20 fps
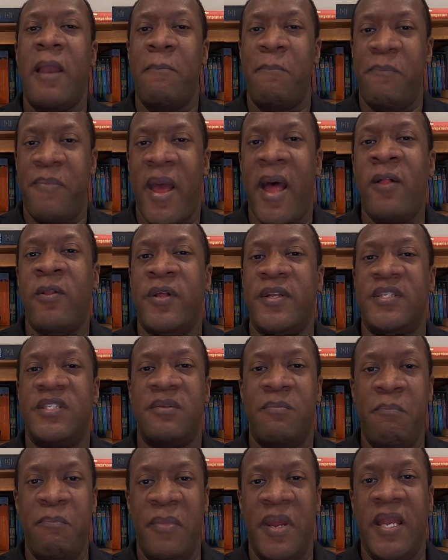And
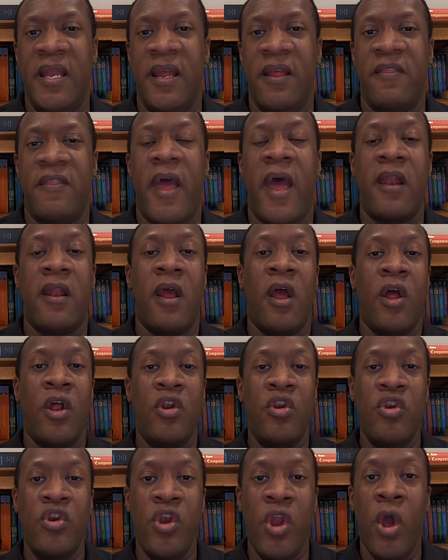balance, meaning that
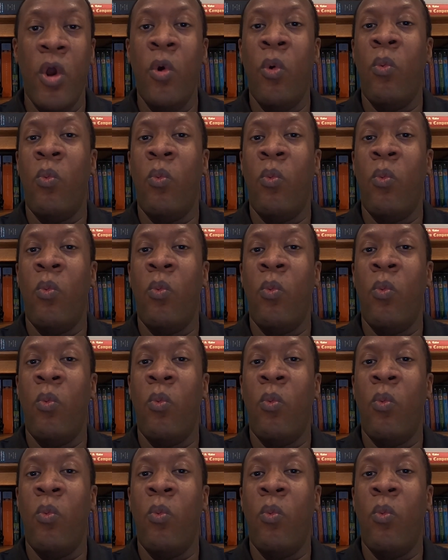no